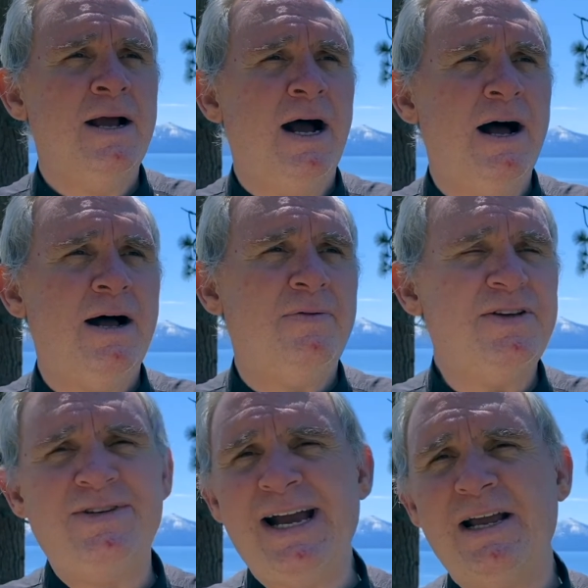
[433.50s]

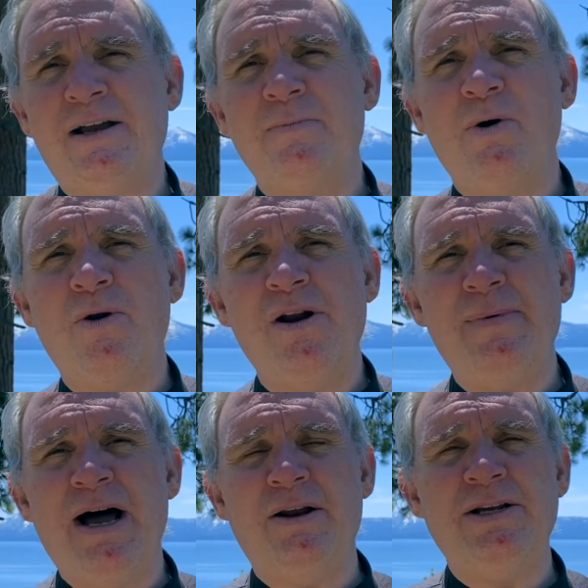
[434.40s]
The second component
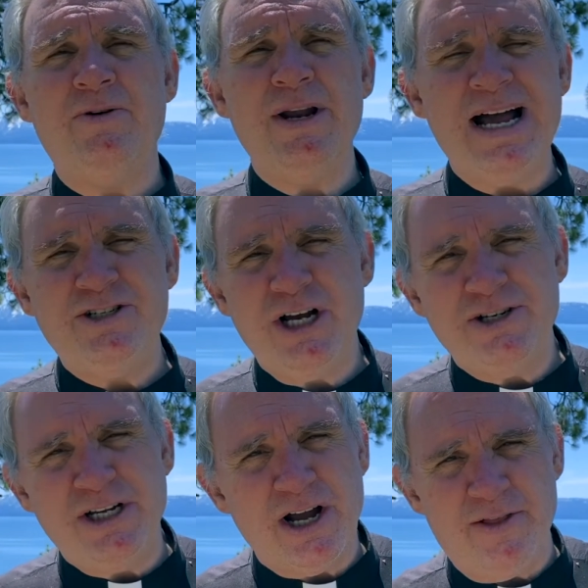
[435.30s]
about, you know, not
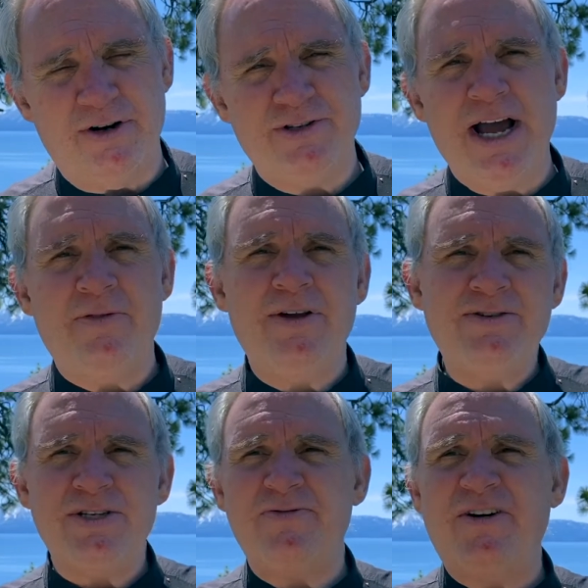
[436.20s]
judging others. Now,
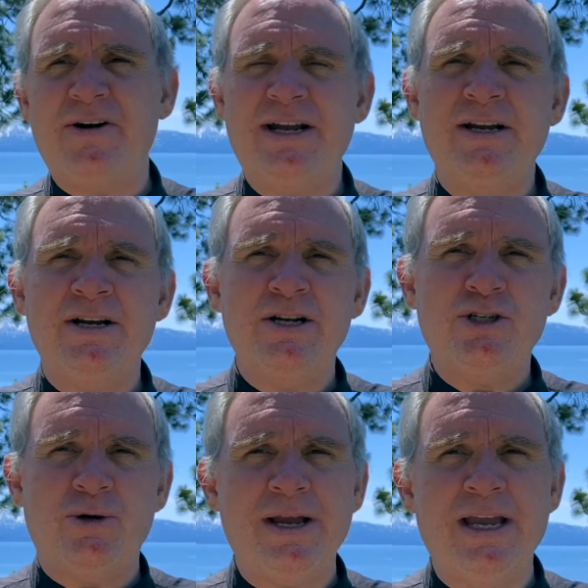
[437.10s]
this is very
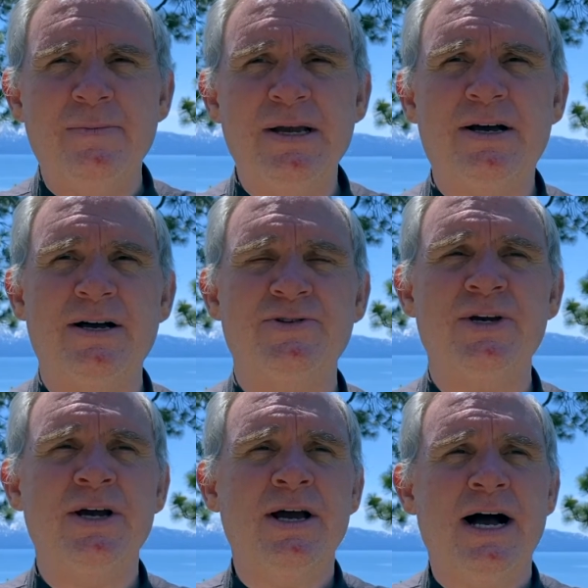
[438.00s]
tricky
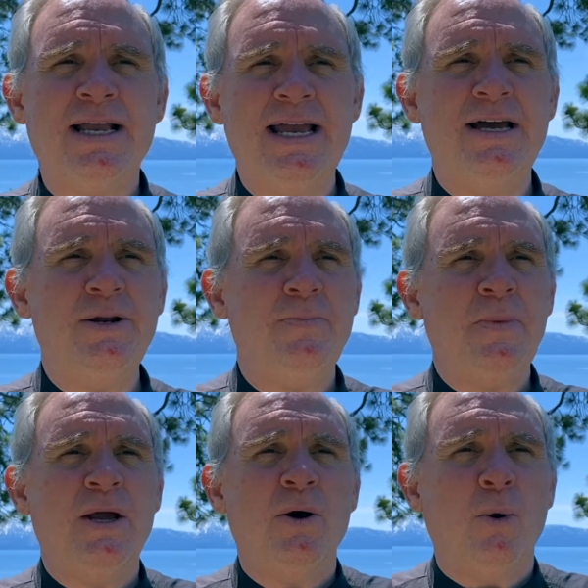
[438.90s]
because, again,
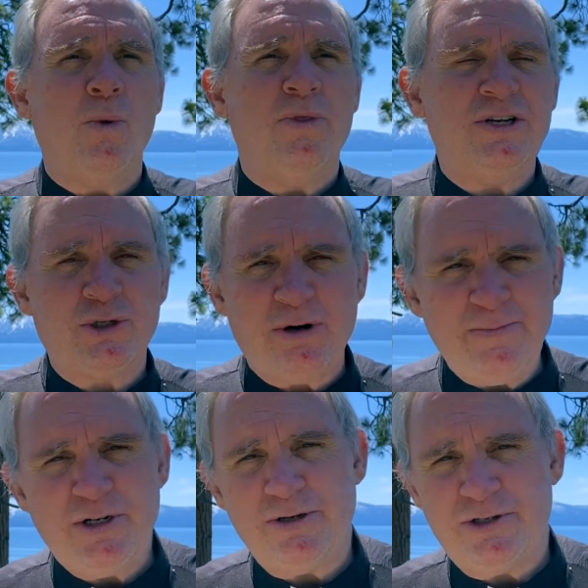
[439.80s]
the
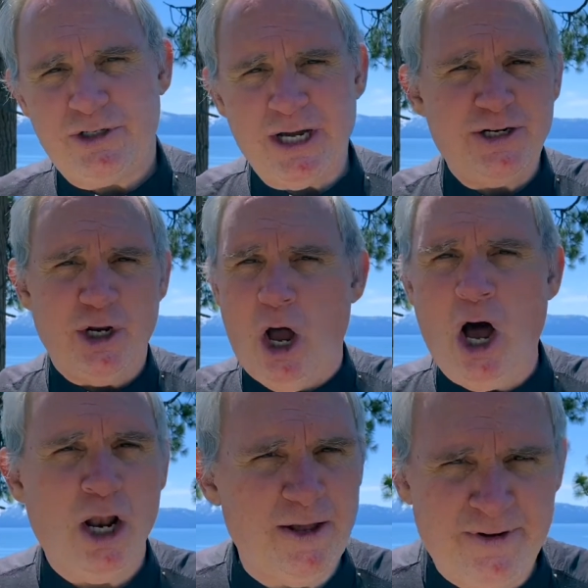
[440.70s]
scriptures judge
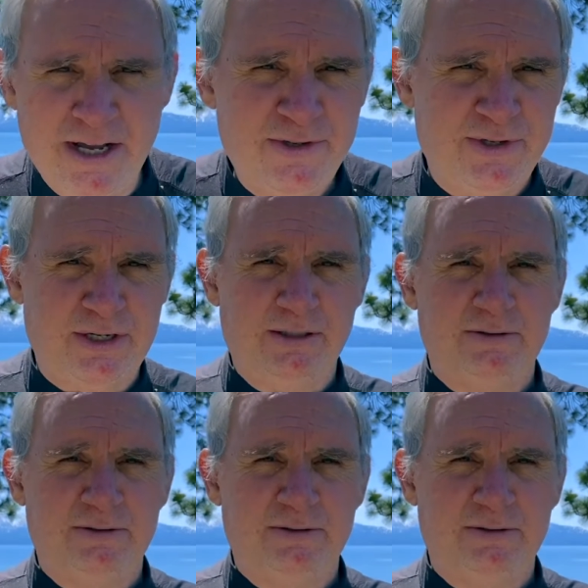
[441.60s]
all of us.